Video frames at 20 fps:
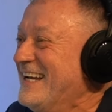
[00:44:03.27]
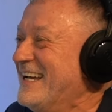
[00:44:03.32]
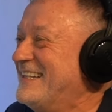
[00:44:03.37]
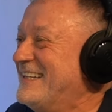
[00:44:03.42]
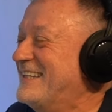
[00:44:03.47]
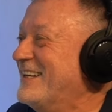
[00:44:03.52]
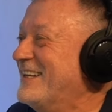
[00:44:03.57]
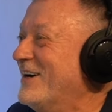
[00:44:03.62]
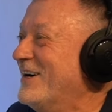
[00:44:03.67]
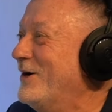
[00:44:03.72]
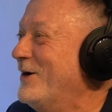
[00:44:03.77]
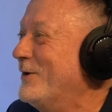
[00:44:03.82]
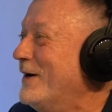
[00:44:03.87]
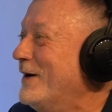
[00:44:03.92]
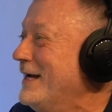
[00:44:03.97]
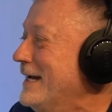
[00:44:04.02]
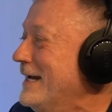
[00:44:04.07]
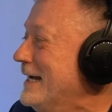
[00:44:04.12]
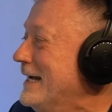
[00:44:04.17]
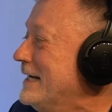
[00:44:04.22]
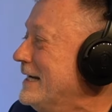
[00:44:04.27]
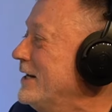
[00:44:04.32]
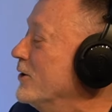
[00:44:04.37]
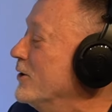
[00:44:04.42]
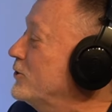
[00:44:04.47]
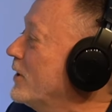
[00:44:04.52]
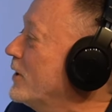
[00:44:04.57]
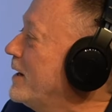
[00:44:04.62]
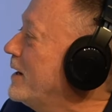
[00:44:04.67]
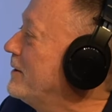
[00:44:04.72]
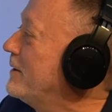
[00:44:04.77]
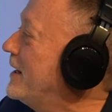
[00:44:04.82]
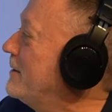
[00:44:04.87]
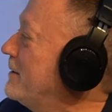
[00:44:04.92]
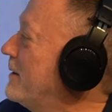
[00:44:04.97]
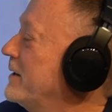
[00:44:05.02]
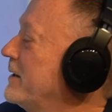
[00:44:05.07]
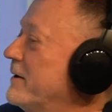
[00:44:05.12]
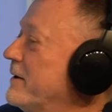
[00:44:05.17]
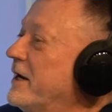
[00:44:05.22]
and so, you know, so I,
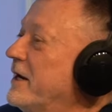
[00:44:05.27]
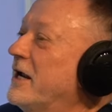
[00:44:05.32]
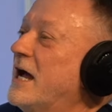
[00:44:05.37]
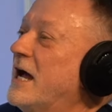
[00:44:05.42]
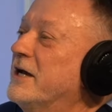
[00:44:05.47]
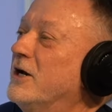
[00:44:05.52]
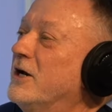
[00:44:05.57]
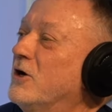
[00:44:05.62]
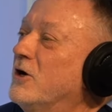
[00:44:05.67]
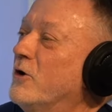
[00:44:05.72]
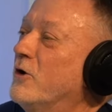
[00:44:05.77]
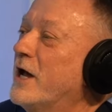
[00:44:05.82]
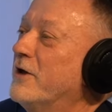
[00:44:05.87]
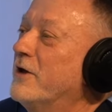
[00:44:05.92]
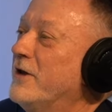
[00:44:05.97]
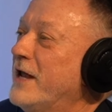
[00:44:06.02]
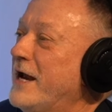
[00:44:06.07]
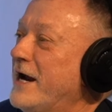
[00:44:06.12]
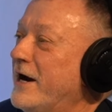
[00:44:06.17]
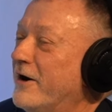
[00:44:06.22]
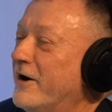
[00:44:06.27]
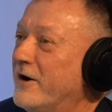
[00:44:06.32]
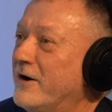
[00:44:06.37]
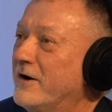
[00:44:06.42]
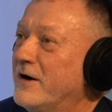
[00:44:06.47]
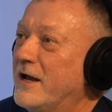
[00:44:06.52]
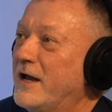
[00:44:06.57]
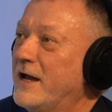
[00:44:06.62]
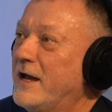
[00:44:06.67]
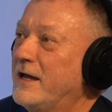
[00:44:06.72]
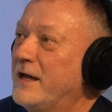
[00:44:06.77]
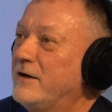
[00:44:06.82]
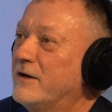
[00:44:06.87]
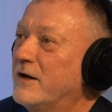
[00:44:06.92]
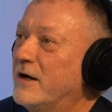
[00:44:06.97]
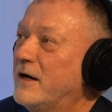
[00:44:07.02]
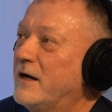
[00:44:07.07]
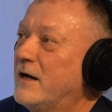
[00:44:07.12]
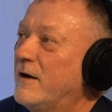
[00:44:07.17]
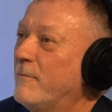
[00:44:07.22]
am gonna I'm gonna go down there and.
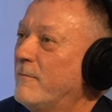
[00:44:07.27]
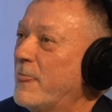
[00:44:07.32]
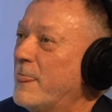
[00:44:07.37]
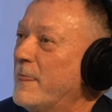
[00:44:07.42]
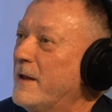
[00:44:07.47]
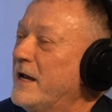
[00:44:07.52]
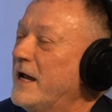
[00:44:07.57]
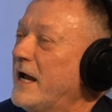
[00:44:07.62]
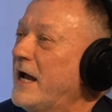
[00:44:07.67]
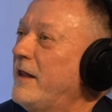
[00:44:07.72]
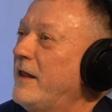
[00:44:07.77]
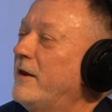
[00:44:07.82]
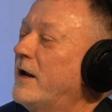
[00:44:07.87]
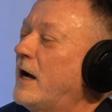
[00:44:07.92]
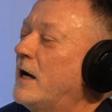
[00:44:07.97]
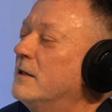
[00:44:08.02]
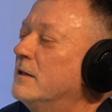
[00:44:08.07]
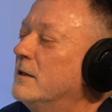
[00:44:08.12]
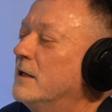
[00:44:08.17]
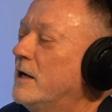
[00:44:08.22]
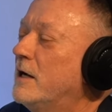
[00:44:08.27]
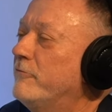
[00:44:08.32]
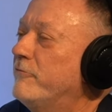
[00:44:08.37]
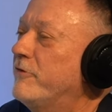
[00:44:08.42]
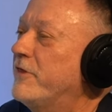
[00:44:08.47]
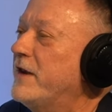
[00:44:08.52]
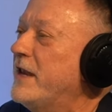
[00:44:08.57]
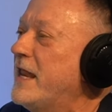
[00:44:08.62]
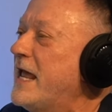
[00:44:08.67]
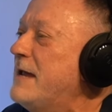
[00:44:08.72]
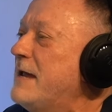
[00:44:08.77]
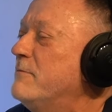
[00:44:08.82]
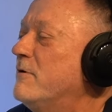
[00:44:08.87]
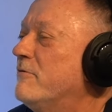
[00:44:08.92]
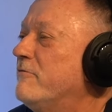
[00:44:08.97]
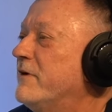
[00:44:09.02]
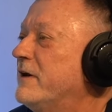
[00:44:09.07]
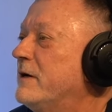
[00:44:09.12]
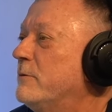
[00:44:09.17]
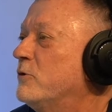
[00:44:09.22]
Um, and I love the name
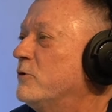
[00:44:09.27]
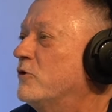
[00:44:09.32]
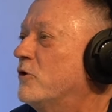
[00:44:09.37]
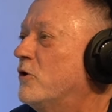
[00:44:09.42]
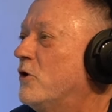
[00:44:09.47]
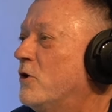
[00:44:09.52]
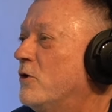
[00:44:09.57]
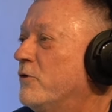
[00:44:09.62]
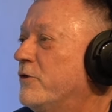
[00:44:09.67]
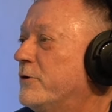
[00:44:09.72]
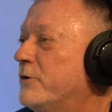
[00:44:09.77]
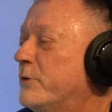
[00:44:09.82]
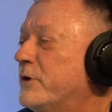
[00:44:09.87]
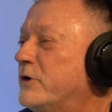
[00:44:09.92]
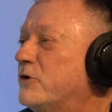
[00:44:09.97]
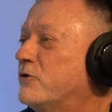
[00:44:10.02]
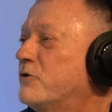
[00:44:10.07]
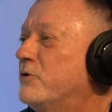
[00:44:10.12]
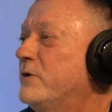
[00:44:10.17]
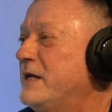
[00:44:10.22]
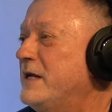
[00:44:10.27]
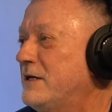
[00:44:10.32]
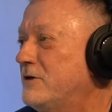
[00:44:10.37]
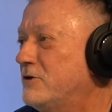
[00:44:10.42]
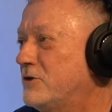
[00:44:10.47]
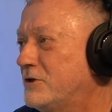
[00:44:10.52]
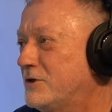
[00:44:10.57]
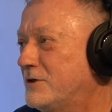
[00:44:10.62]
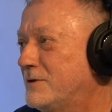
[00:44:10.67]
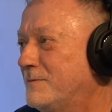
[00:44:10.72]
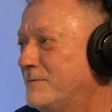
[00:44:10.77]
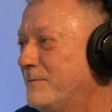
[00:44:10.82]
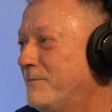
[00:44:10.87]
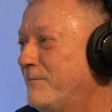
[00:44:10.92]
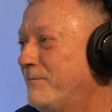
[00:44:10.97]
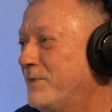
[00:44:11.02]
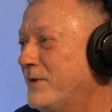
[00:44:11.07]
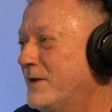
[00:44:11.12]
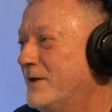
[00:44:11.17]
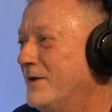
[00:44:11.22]
of it. It was called The Retreat.
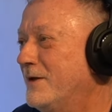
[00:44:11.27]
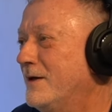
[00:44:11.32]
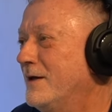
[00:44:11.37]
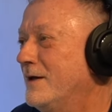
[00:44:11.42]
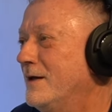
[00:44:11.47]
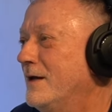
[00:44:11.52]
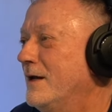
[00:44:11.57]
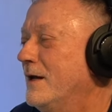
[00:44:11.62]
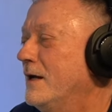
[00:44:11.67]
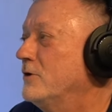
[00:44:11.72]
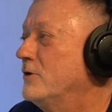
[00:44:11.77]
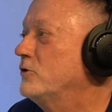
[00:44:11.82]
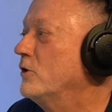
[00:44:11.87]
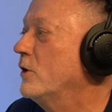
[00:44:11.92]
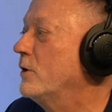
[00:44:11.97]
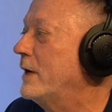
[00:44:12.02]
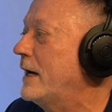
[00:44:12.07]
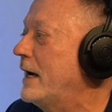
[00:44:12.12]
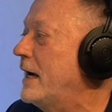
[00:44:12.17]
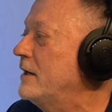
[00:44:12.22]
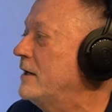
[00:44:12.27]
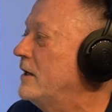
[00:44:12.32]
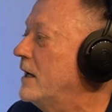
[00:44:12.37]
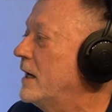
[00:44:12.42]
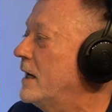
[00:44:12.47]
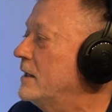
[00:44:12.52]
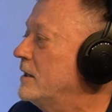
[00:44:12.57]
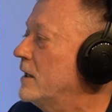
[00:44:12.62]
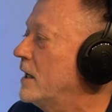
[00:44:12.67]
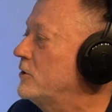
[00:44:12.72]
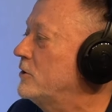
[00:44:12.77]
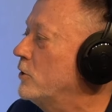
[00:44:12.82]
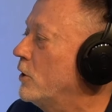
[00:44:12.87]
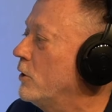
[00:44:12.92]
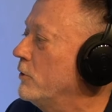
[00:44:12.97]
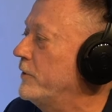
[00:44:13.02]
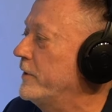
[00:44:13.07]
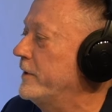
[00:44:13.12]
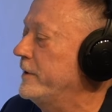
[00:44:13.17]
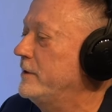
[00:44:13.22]
So I, I, I
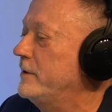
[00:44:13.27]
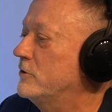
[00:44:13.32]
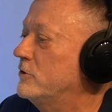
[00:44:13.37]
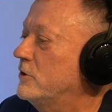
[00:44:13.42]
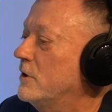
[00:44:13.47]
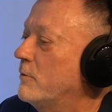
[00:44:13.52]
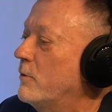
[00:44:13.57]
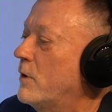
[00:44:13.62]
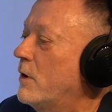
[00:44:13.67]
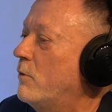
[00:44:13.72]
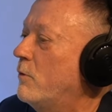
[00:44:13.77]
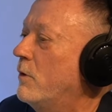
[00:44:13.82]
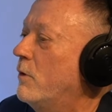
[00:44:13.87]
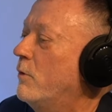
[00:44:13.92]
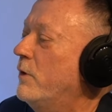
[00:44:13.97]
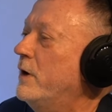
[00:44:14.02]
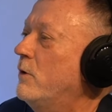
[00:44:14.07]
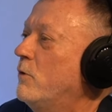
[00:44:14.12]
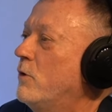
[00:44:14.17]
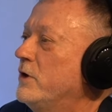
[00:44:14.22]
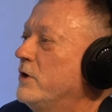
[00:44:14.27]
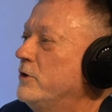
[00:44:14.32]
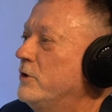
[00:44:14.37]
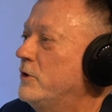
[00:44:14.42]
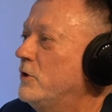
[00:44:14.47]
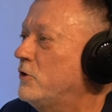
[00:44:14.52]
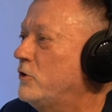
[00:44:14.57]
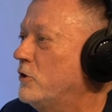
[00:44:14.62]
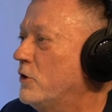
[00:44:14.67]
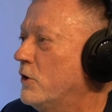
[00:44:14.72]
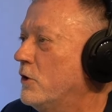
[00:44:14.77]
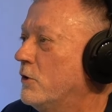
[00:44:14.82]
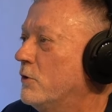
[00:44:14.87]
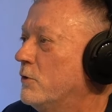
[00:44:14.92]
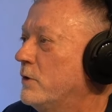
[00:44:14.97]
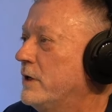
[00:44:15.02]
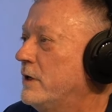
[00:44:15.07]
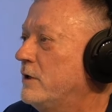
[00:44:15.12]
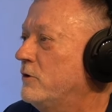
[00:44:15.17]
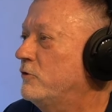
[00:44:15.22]
told the leadership, oh, what I want you to
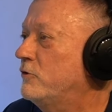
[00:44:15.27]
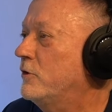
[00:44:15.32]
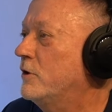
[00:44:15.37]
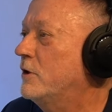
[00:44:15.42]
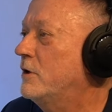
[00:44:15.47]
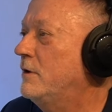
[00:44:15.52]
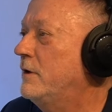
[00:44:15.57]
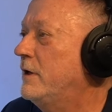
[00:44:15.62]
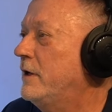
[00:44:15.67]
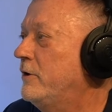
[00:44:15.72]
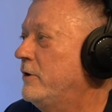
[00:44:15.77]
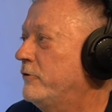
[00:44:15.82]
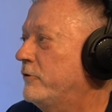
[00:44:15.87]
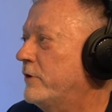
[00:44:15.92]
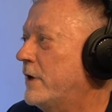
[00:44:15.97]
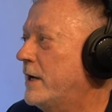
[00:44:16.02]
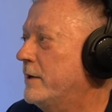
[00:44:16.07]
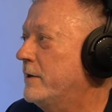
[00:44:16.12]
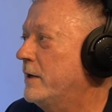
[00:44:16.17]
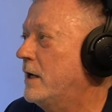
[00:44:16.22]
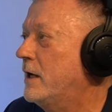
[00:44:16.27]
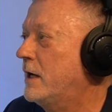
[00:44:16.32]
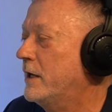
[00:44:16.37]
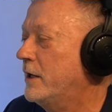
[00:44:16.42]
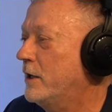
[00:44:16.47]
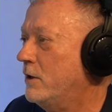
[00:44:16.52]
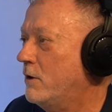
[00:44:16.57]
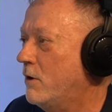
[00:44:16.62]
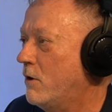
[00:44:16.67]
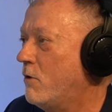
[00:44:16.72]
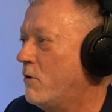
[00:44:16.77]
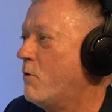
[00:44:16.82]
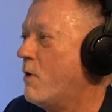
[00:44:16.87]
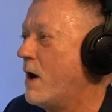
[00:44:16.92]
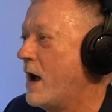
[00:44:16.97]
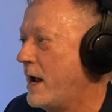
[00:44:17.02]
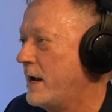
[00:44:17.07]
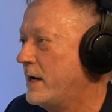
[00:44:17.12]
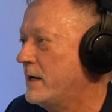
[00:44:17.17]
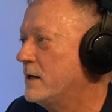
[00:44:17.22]
do is to is I'm, I'm going to go
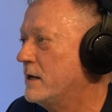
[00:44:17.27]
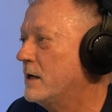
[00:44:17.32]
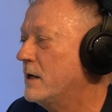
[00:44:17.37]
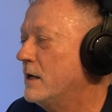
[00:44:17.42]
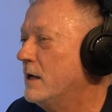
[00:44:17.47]
away